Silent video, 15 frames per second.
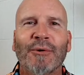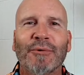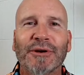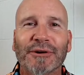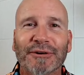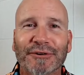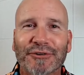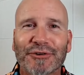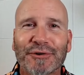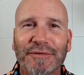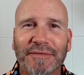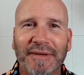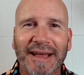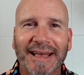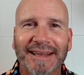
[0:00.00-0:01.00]
When you're a true
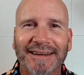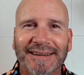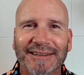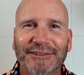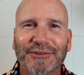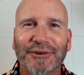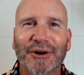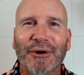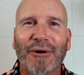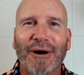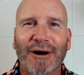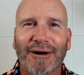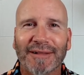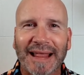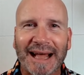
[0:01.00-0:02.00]
fan, you'll go
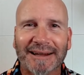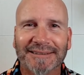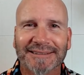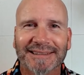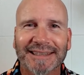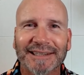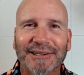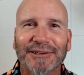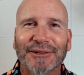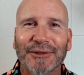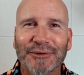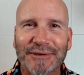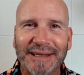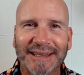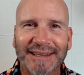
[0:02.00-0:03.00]
all out,
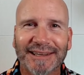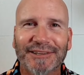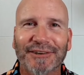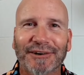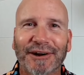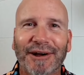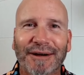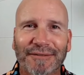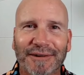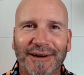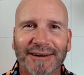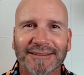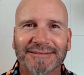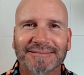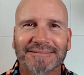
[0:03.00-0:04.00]
including your golf
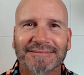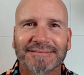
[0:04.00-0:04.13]
cart.